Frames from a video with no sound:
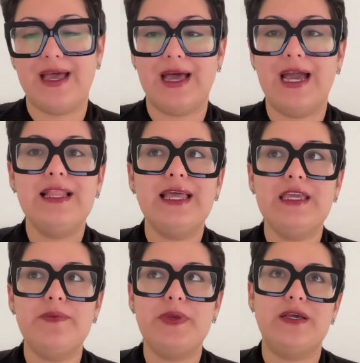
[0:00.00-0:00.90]
I like
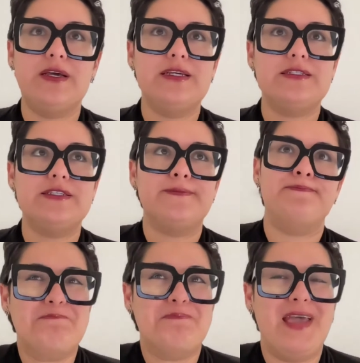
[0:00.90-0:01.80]
it because
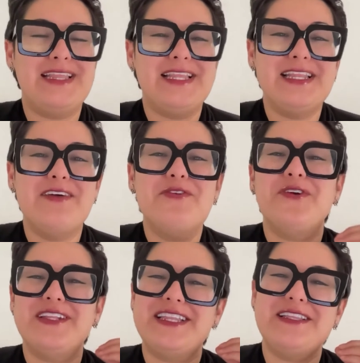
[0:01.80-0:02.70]
at the level
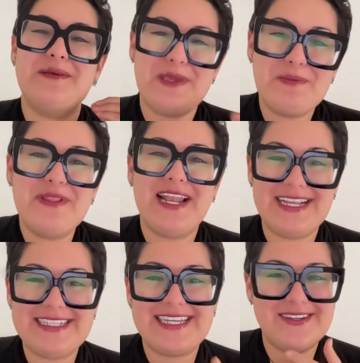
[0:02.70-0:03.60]
or the people that I
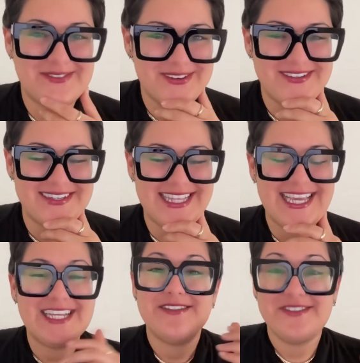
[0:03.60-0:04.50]
tend to work with
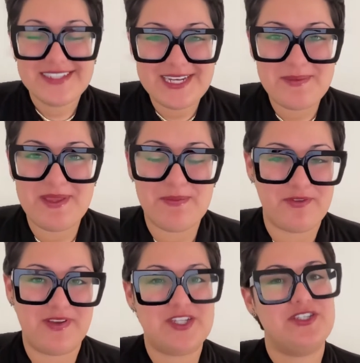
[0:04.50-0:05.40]
do tend to be
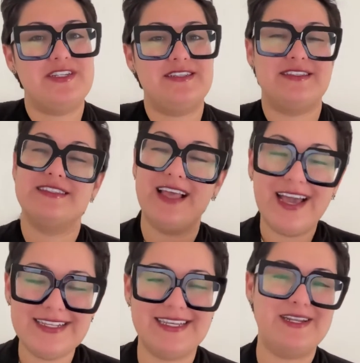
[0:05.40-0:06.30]
perfectionists.
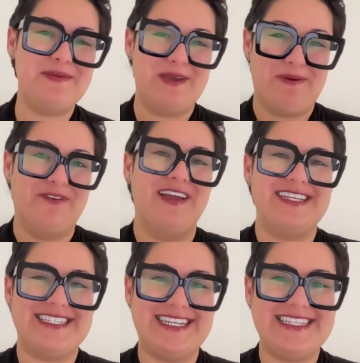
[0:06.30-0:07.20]
I tend to be a
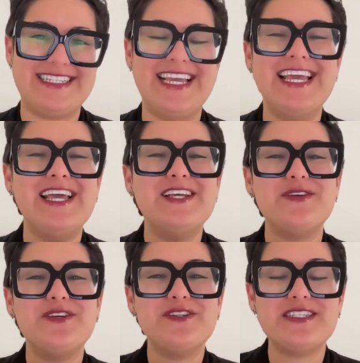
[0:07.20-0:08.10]
perfectionist.
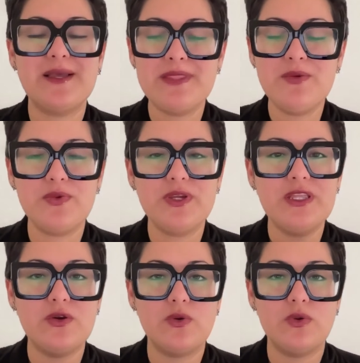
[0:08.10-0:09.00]
So there's something really
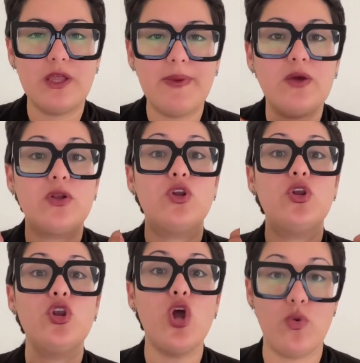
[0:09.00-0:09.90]
cool about
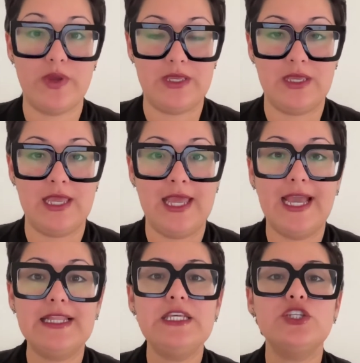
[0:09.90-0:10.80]
knowing.
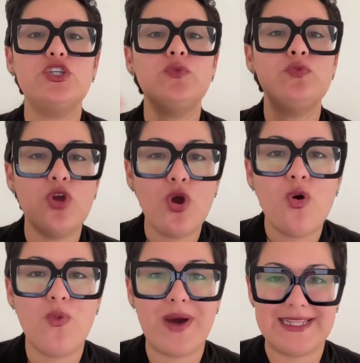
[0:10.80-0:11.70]
At least you know
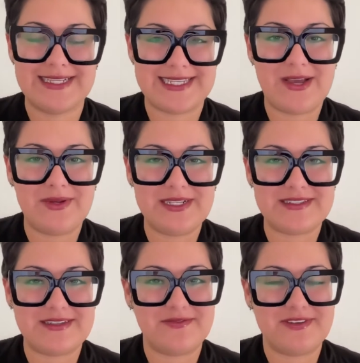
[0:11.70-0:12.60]
why the sound is
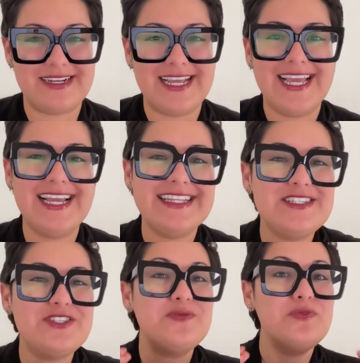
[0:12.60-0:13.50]
different. At
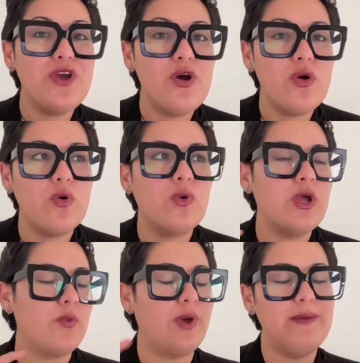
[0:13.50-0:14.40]
least you know
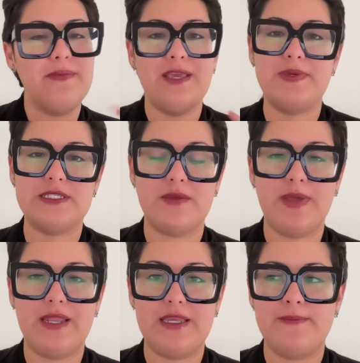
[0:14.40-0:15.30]
why maybe
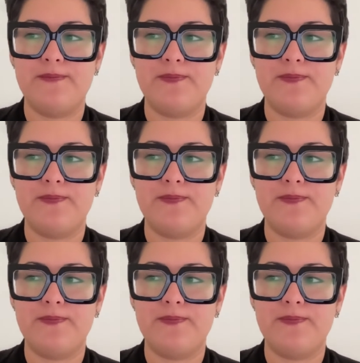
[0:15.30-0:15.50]
somebody